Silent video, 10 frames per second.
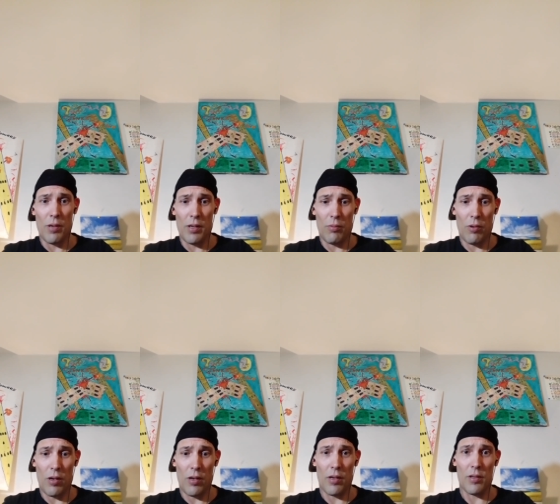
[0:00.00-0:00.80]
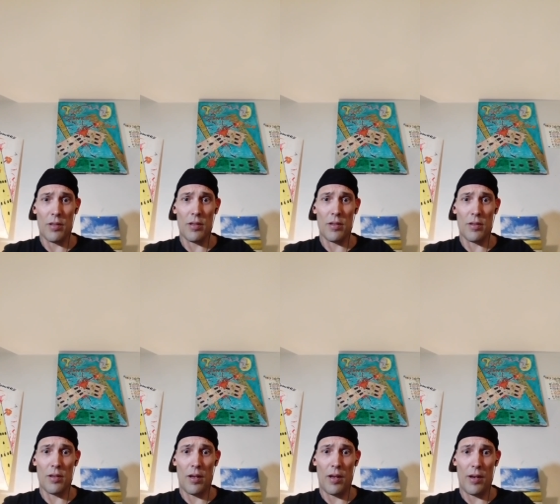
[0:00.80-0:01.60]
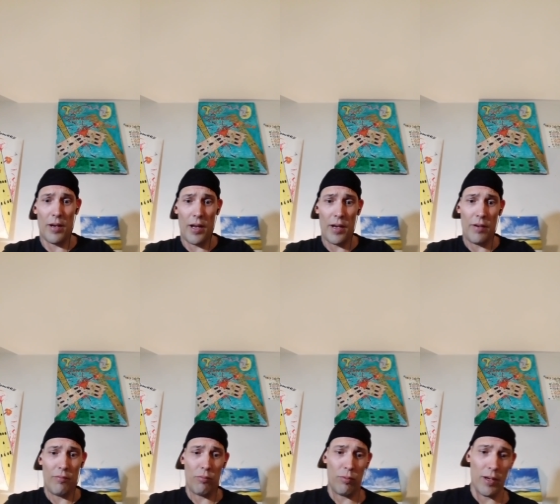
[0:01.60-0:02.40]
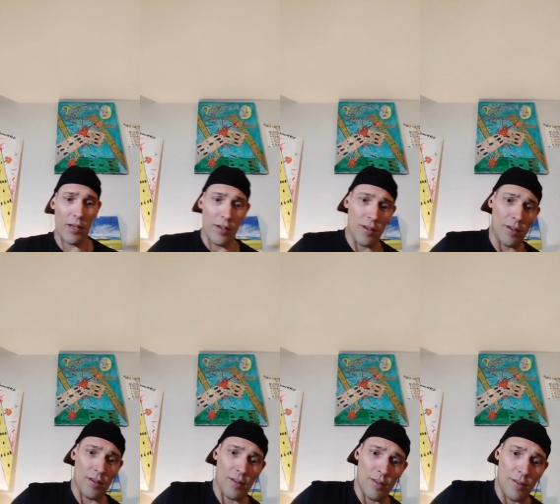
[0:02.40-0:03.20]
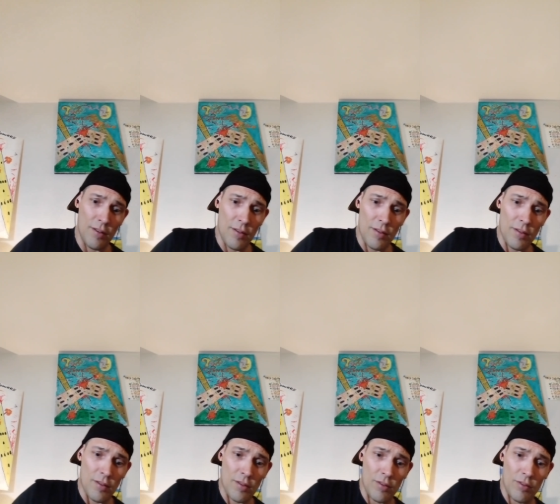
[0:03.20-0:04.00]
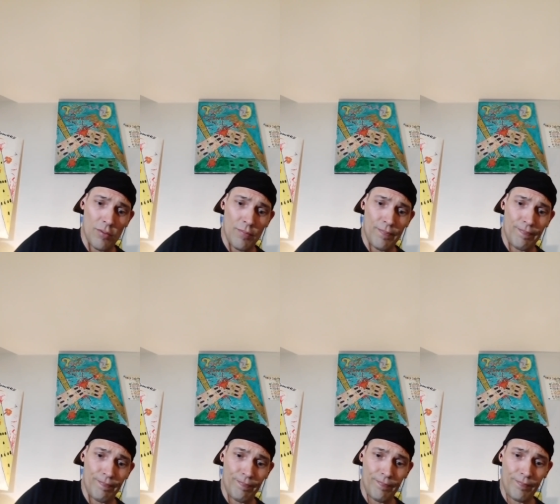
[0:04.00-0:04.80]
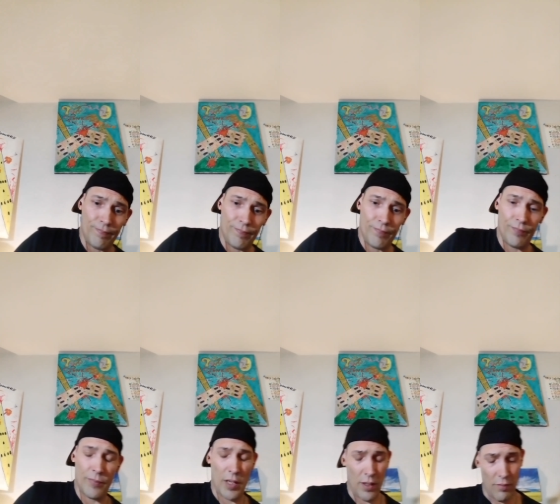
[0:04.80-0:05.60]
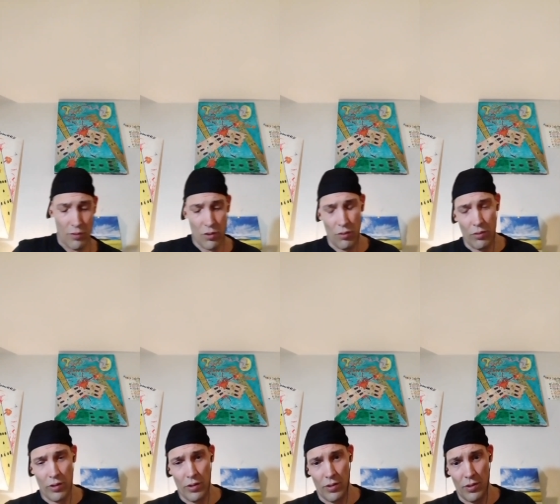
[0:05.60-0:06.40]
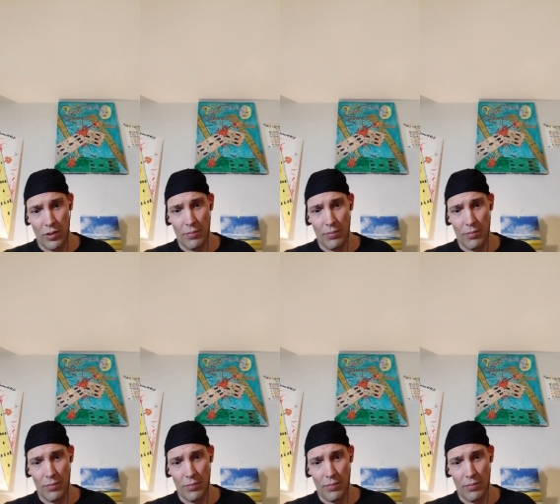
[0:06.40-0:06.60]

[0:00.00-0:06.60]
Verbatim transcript: Queen of Wands is uh, Knight of Wind. So, Knight of Swords,